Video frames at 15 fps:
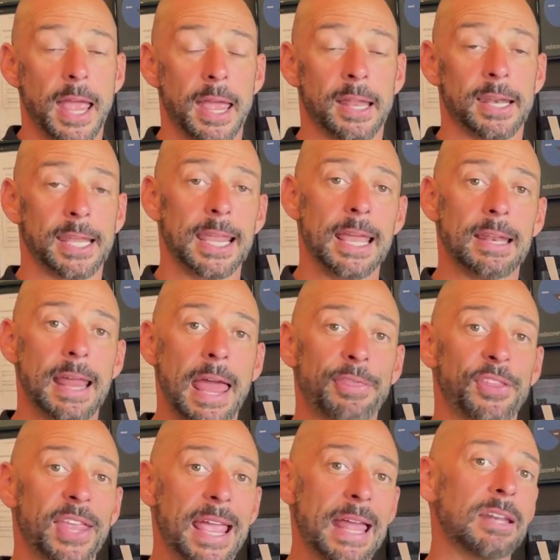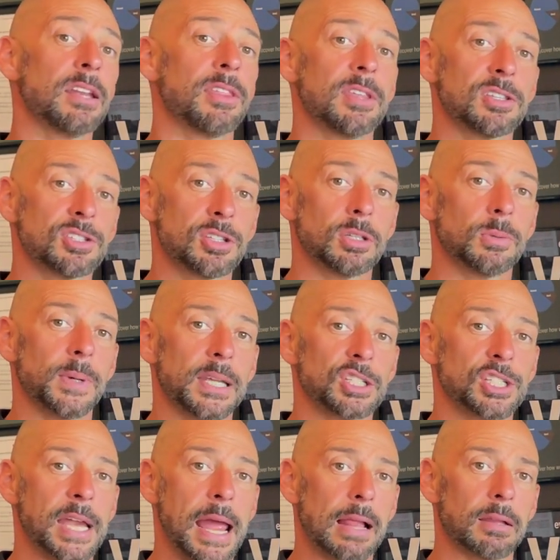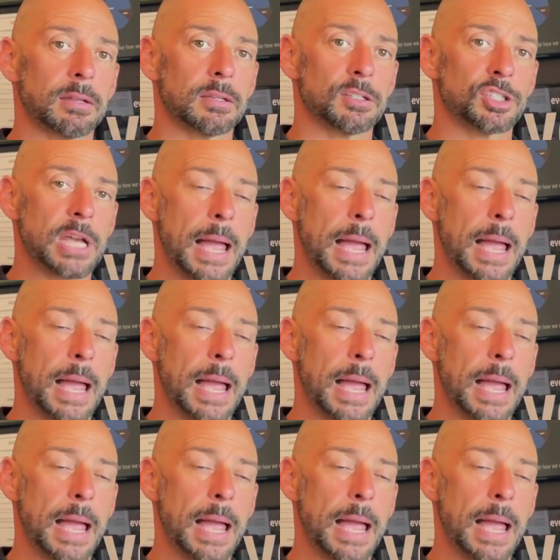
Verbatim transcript: And again, at the end of this two week challenge,